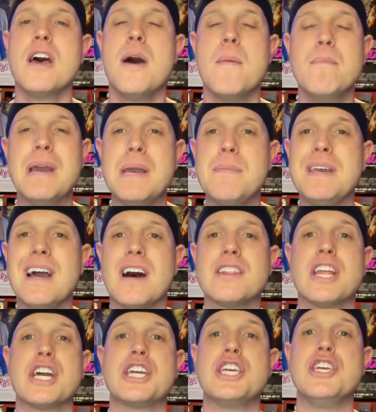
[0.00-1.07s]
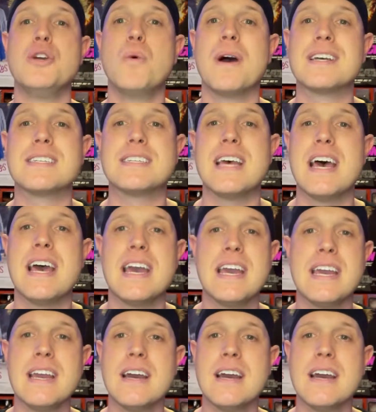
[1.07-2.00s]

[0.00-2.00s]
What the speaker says: maybe on like USA,